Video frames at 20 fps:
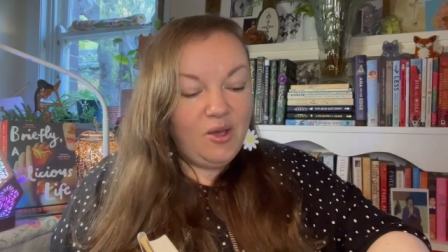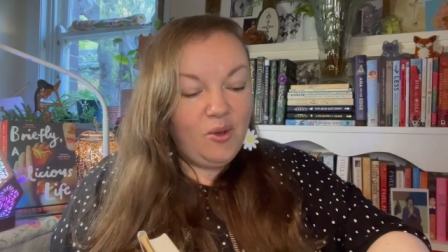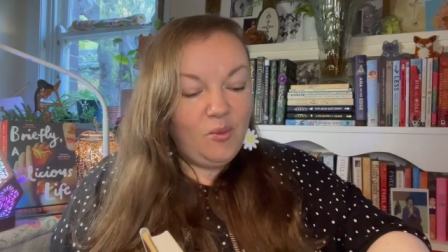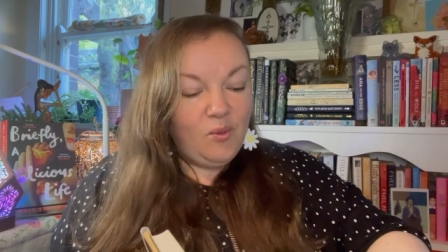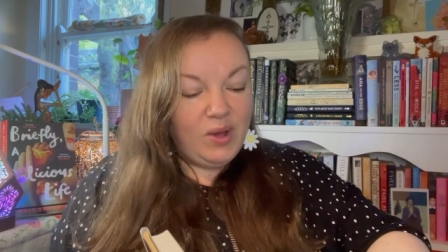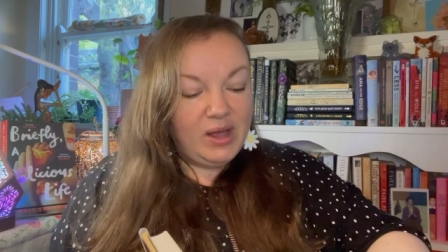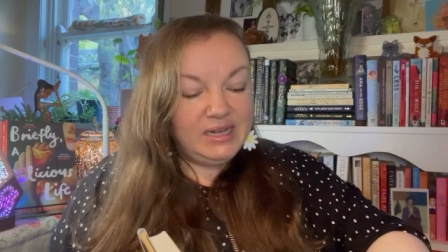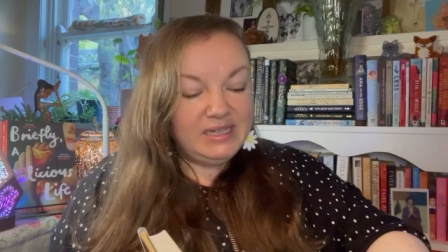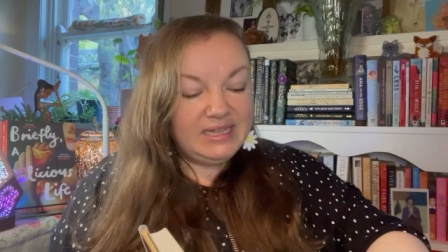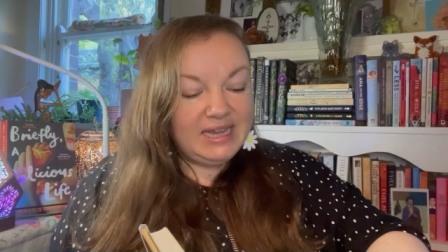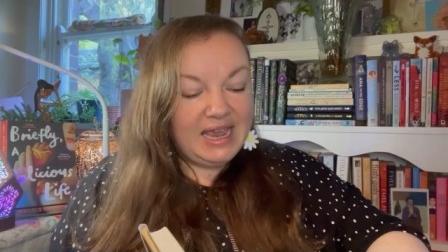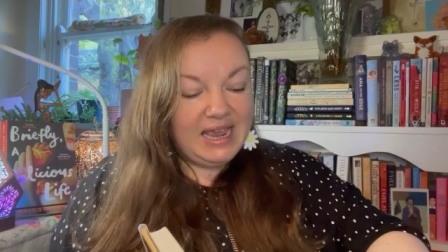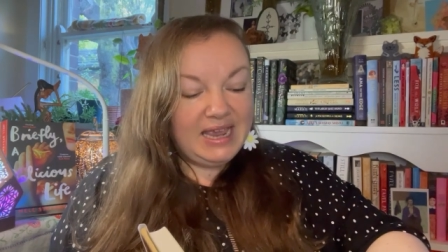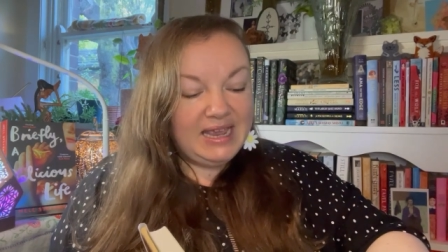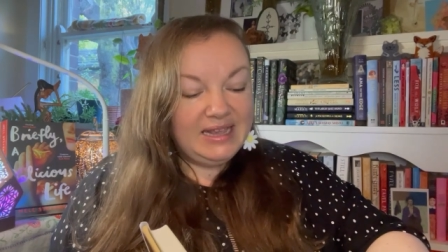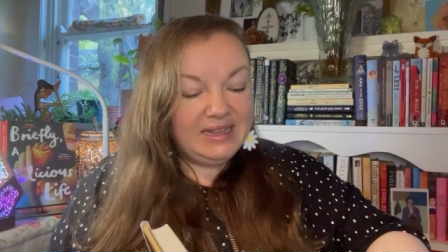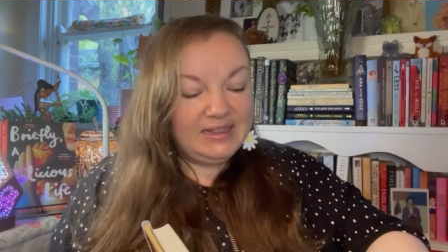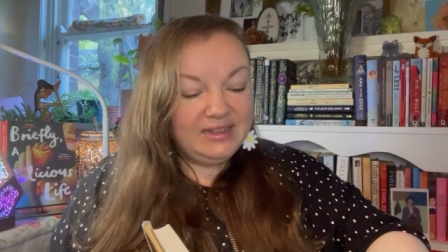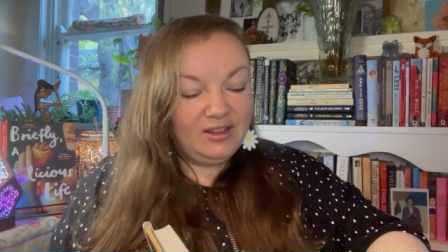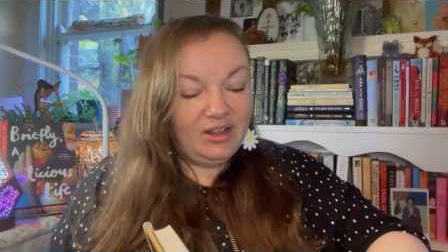One
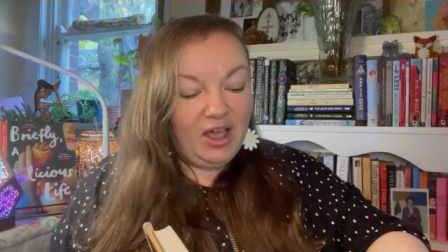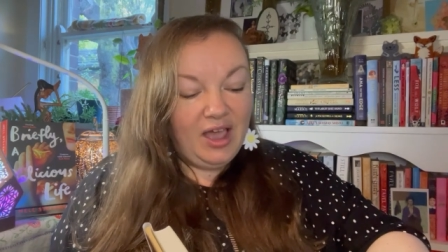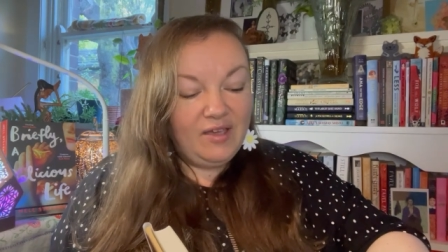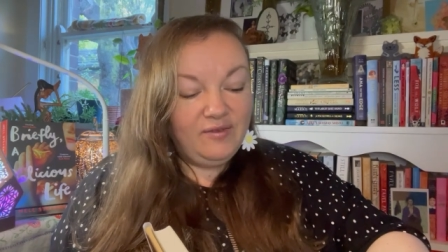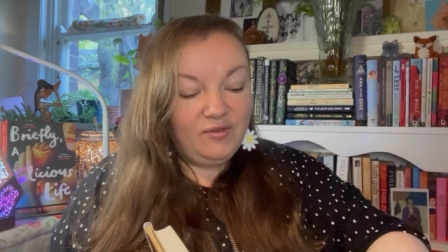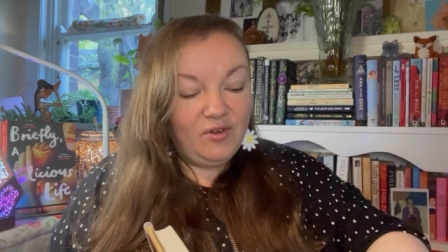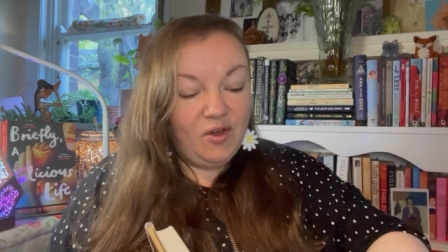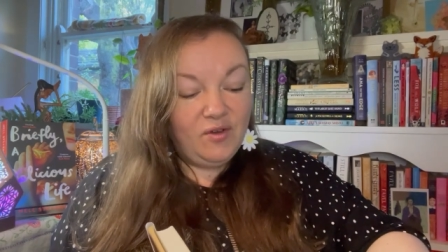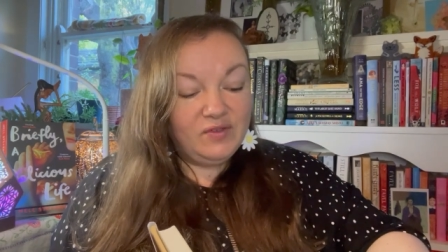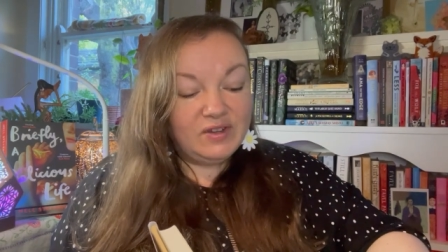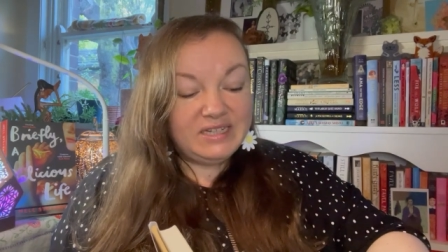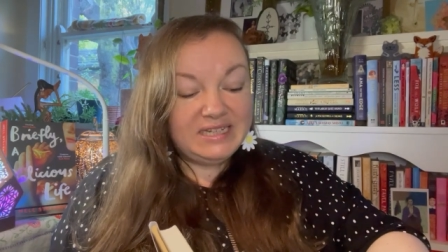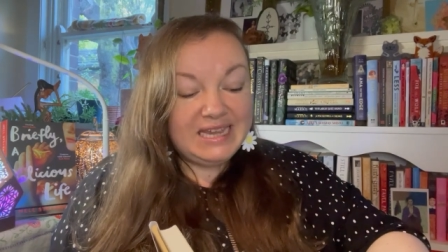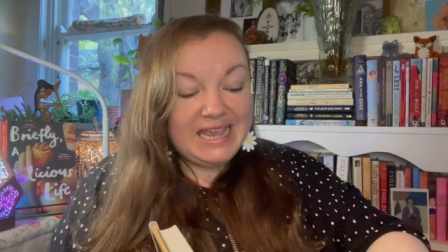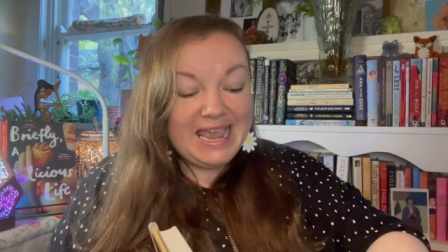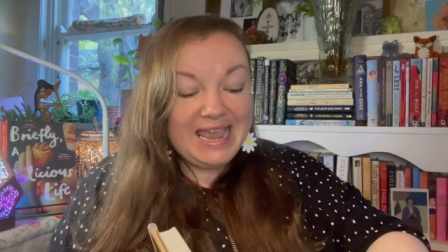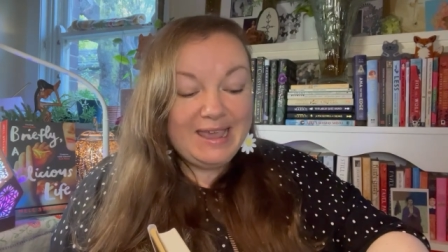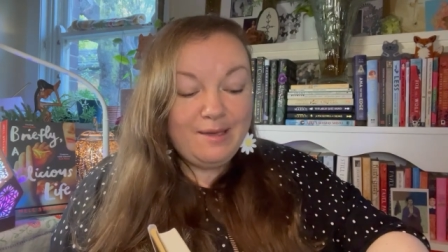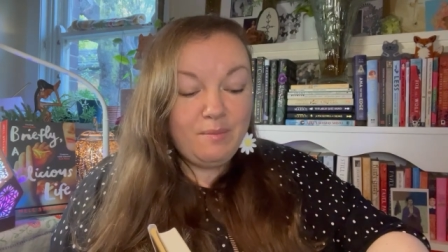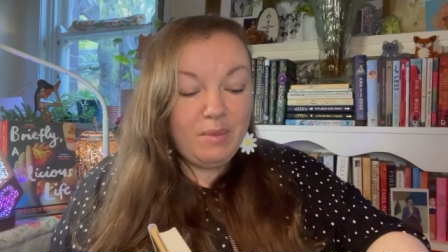day, the life of a
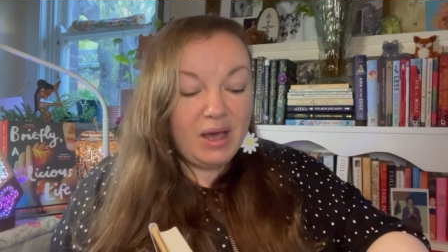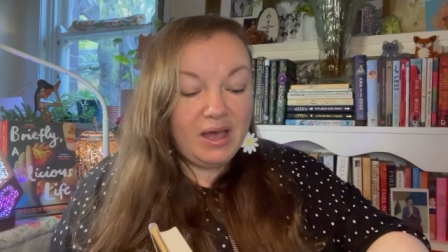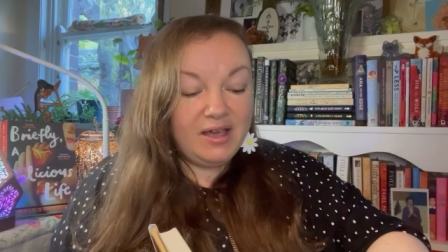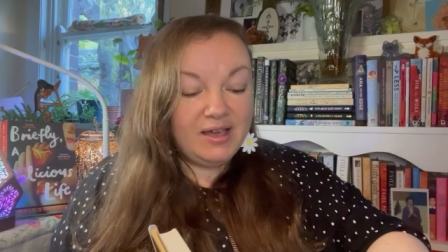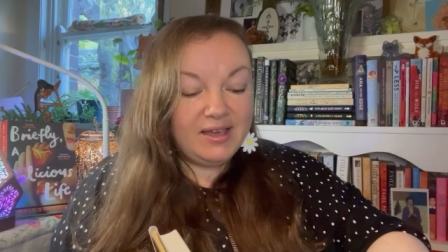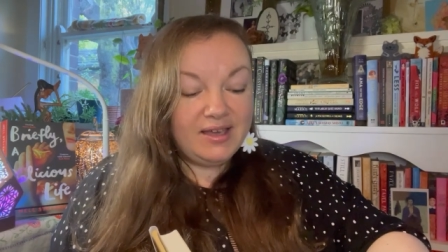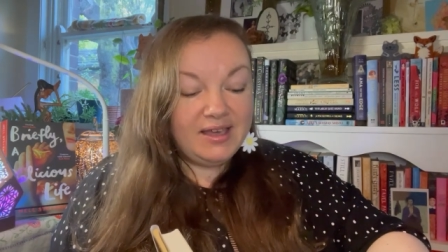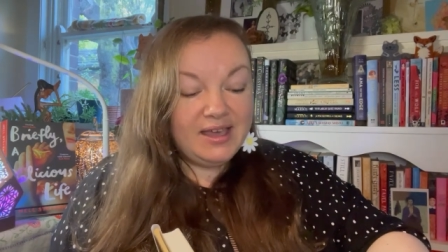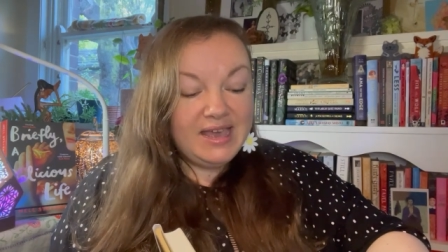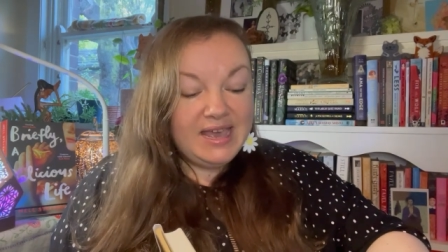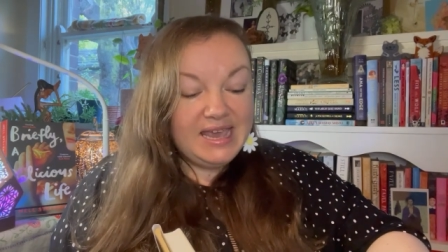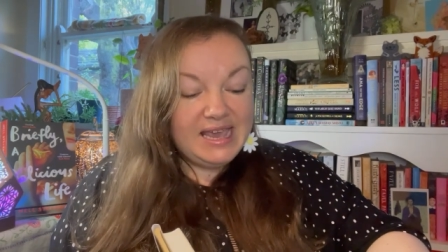tea monk